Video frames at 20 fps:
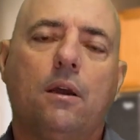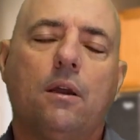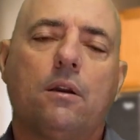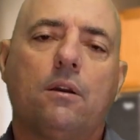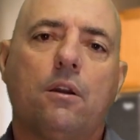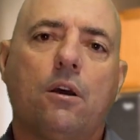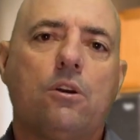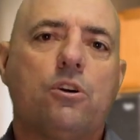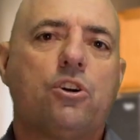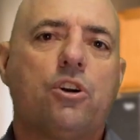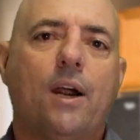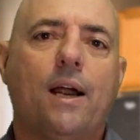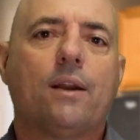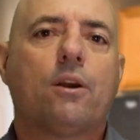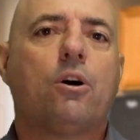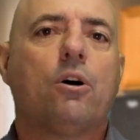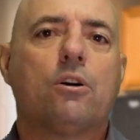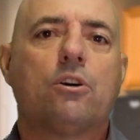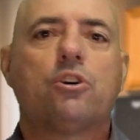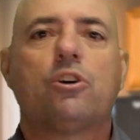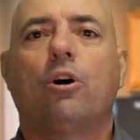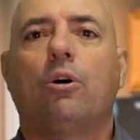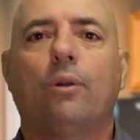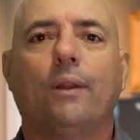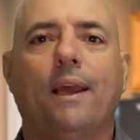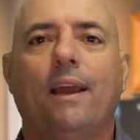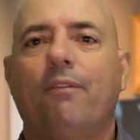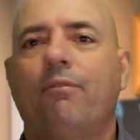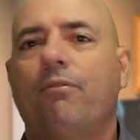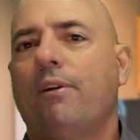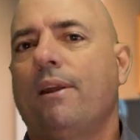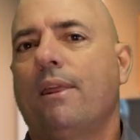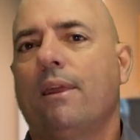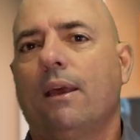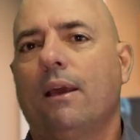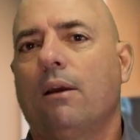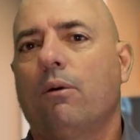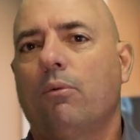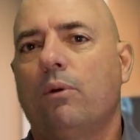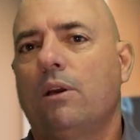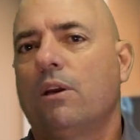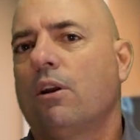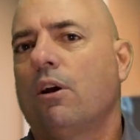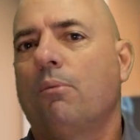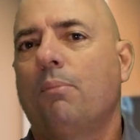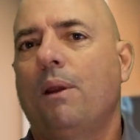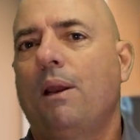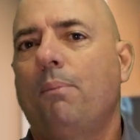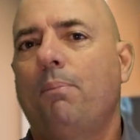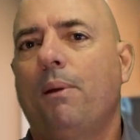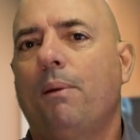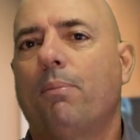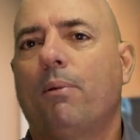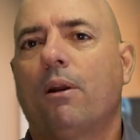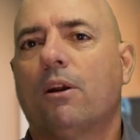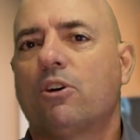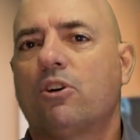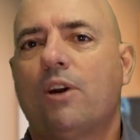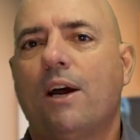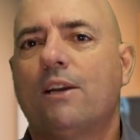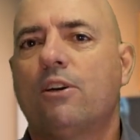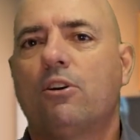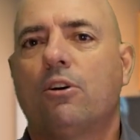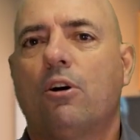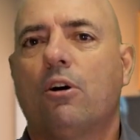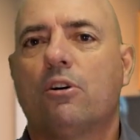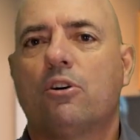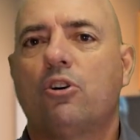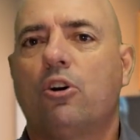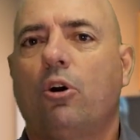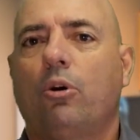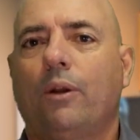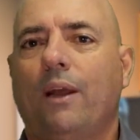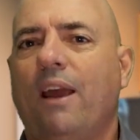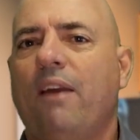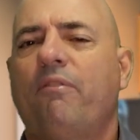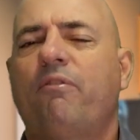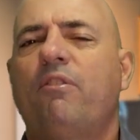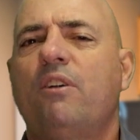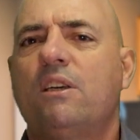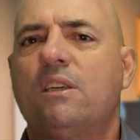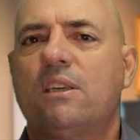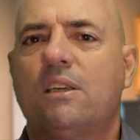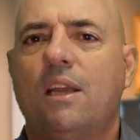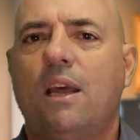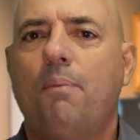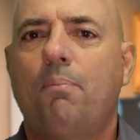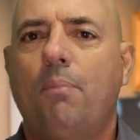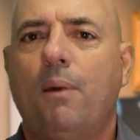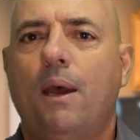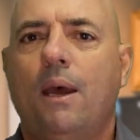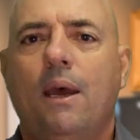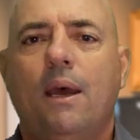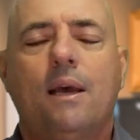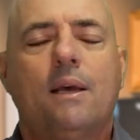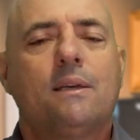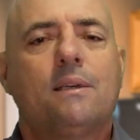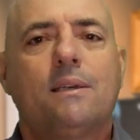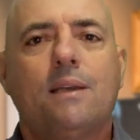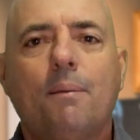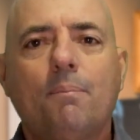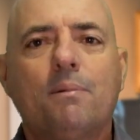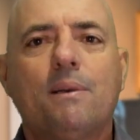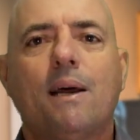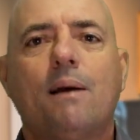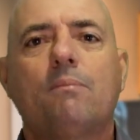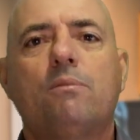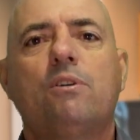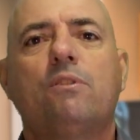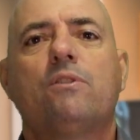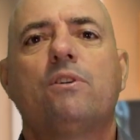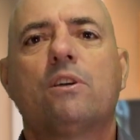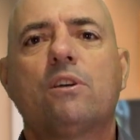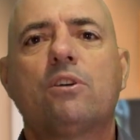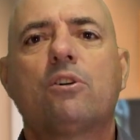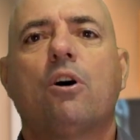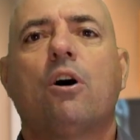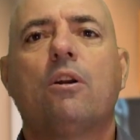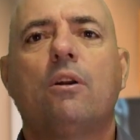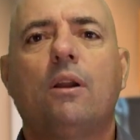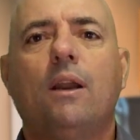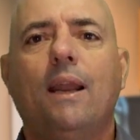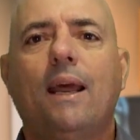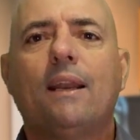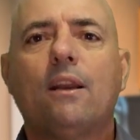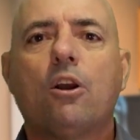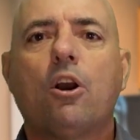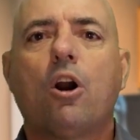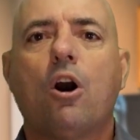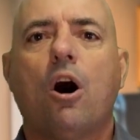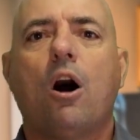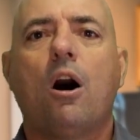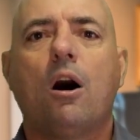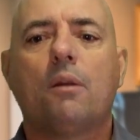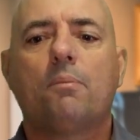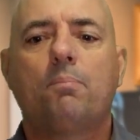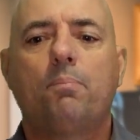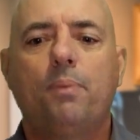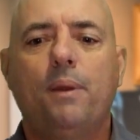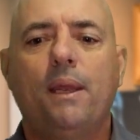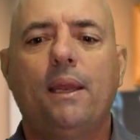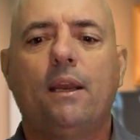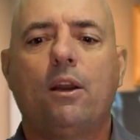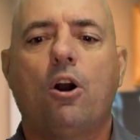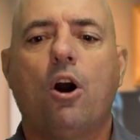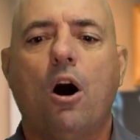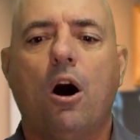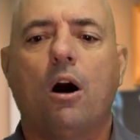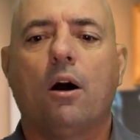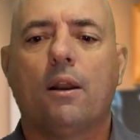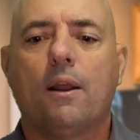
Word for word: Don't try and control everything. We, you know, many people are trying to control every step. Sometimes you've just got to let God be God.